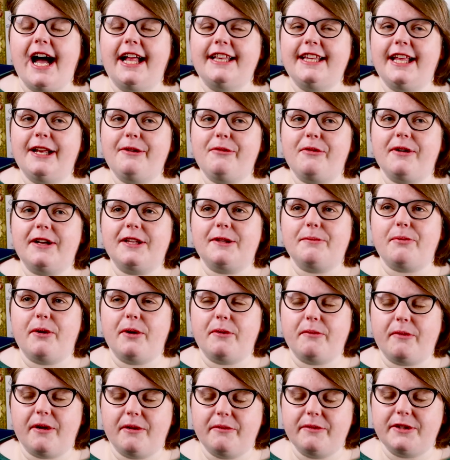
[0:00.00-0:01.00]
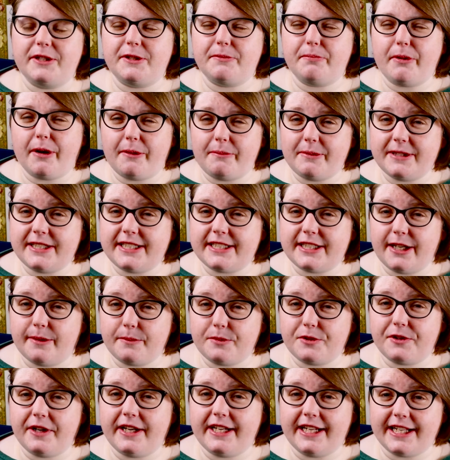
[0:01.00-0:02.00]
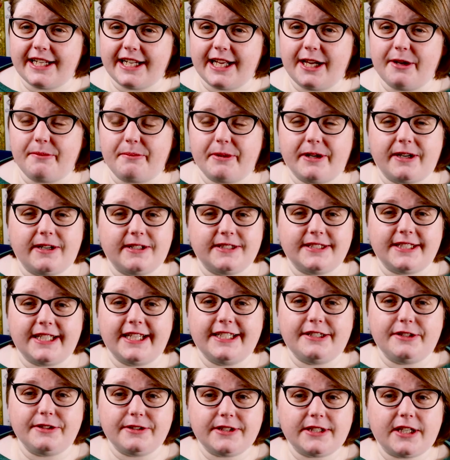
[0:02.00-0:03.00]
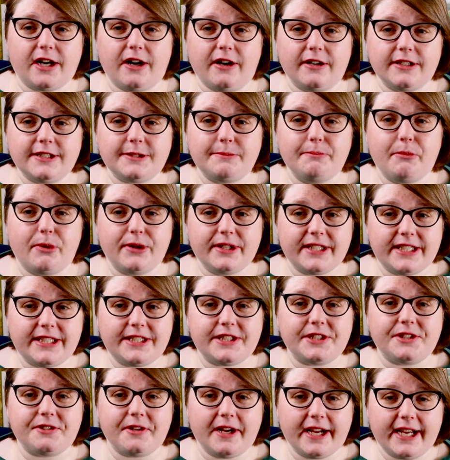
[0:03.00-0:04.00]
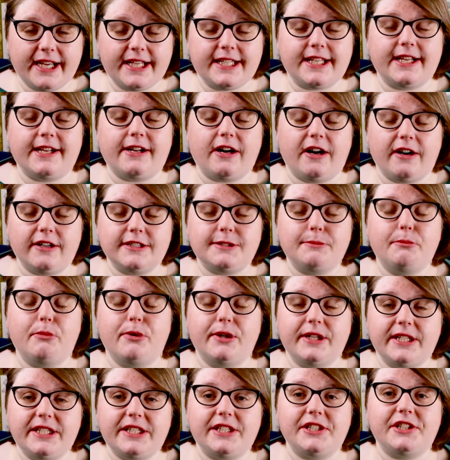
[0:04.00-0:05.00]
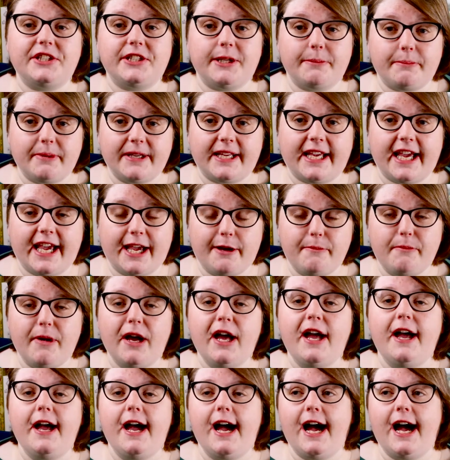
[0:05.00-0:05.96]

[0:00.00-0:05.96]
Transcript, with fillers: And then we're at the point where we should probably stop trading now because it does cost money to trade. It costs money to ship a game.